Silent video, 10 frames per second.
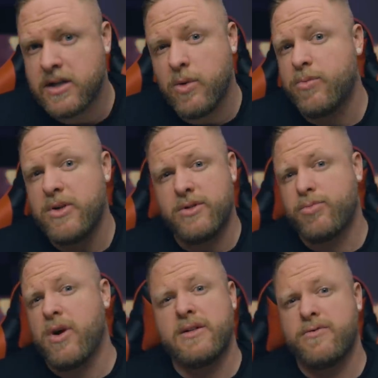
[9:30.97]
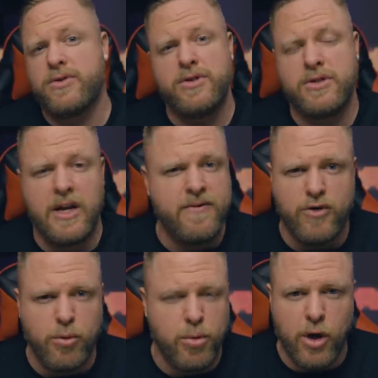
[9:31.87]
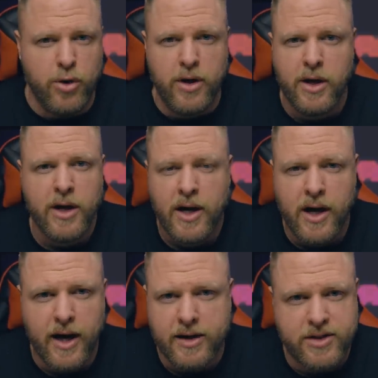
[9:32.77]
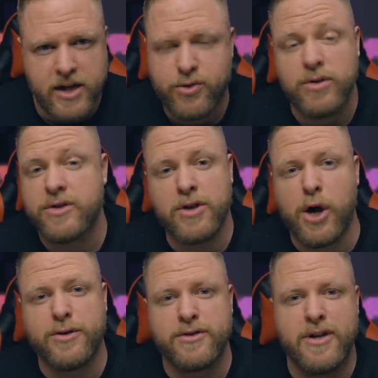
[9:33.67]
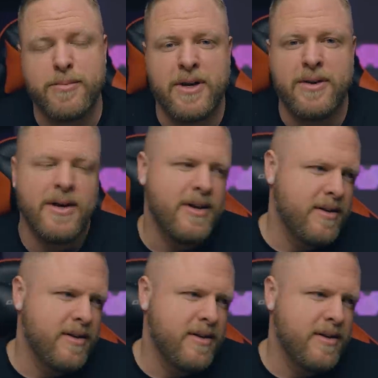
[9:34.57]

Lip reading: I wouldn't be surprised if it was just like full-blown sexual assault or something.